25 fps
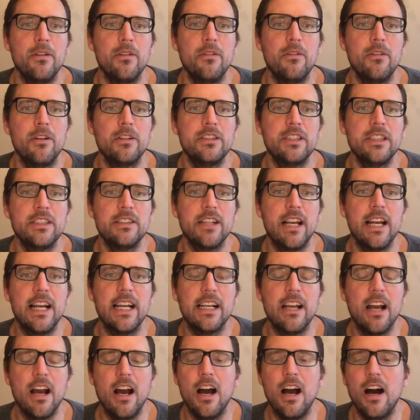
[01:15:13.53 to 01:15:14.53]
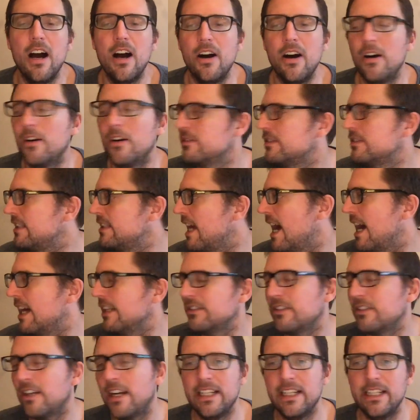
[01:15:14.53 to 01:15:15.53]
Where she's like, "Oh,
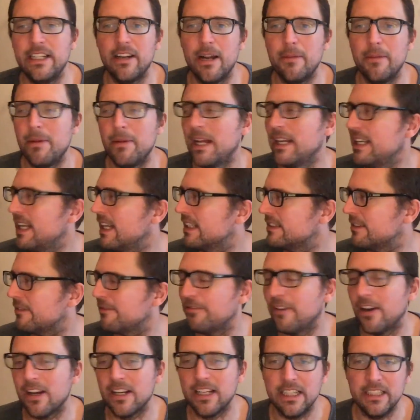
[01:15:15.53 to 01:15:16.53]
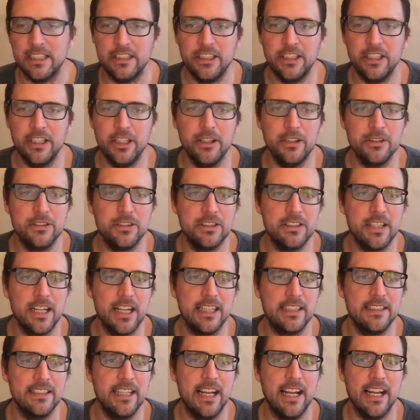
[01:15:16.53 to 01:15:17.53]
DeAndre here. I bet he has a fucking huge
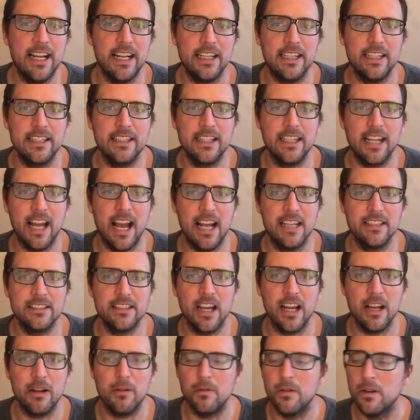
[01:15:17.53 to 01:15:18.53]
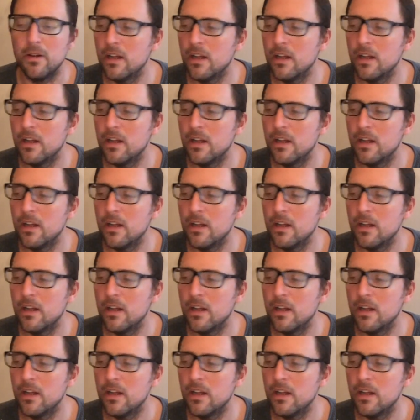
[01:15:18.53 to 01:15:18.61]
thick dick," and the guy's like,